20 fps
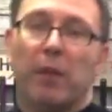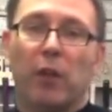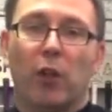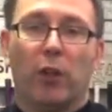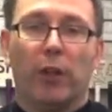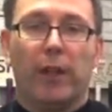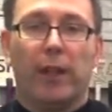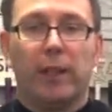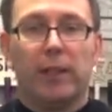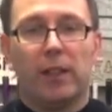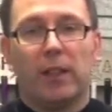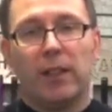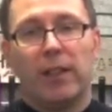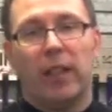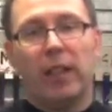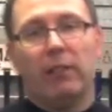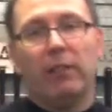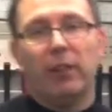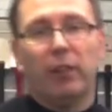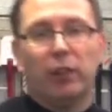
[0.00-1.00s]
yonex and
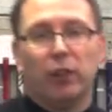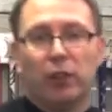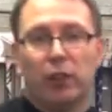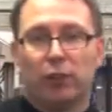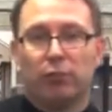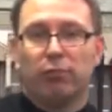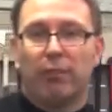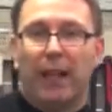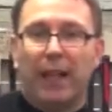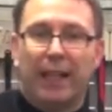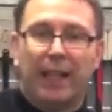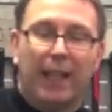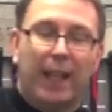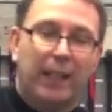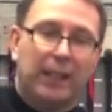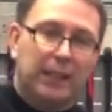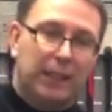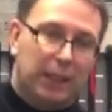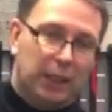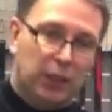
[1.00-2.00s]
think of it just as
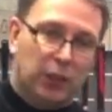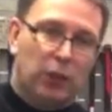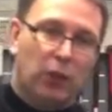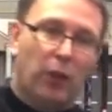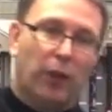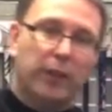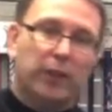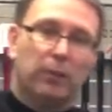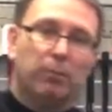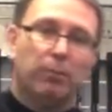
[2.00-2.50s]
rackets, it's not, it's a